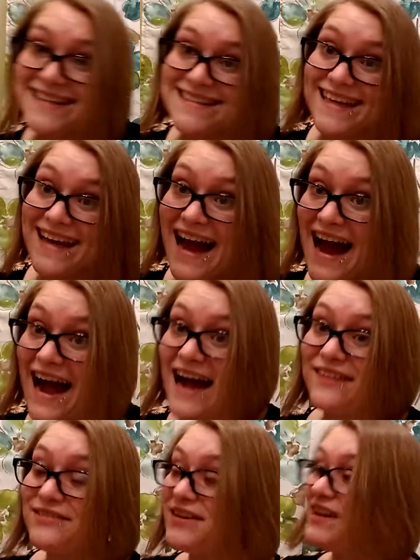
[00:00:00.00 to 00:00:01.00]
it's like
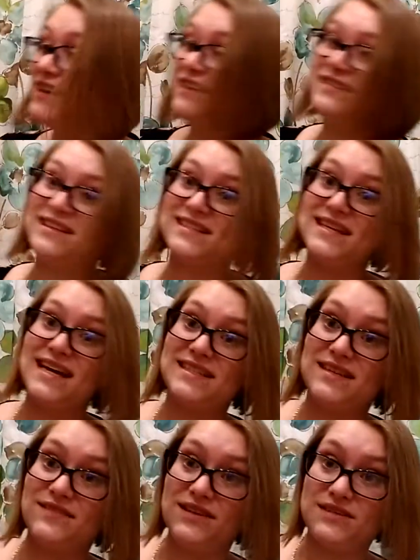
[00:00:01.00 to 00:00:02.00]
half the
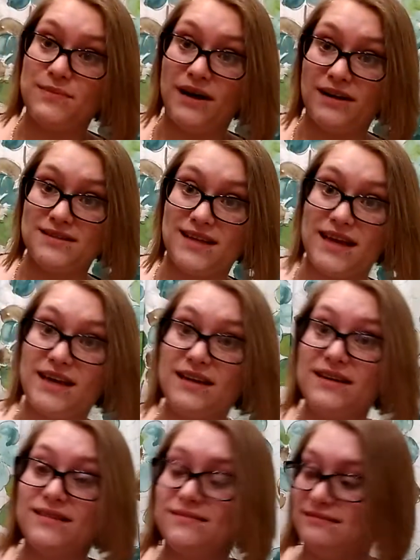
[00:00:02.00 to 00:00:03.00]
size of this box. Like,
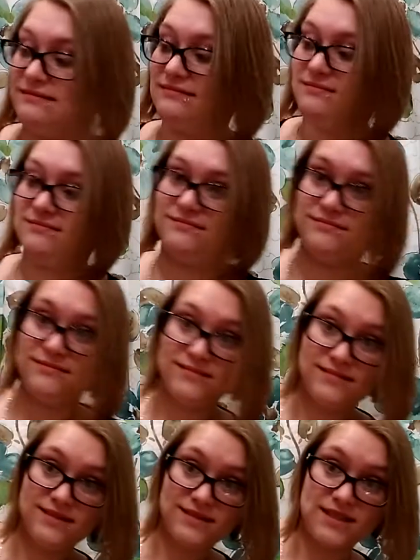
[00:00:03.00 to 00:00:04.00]

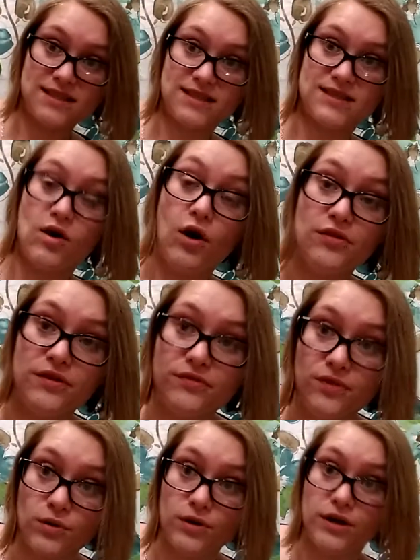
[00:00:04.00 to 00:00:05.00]
this is on the
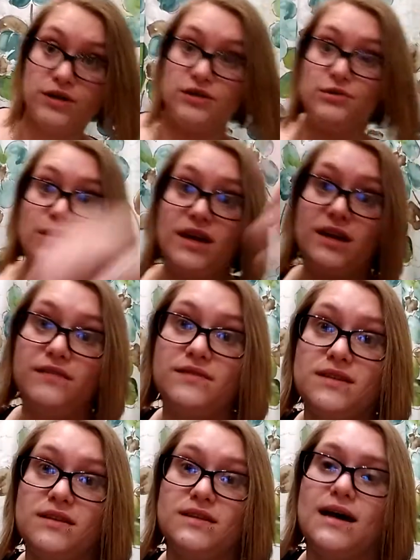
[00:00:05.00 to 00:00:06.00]
floor and you can't even
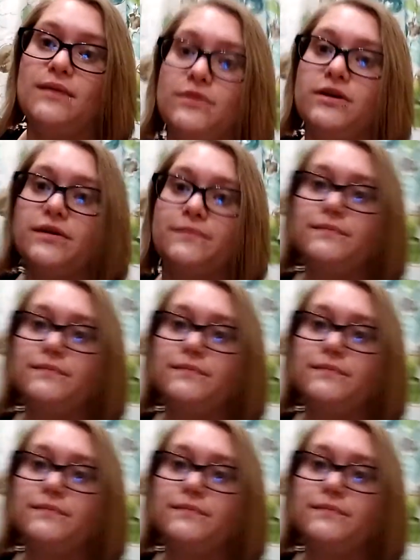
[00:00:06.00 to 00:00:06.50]
see the top. Look,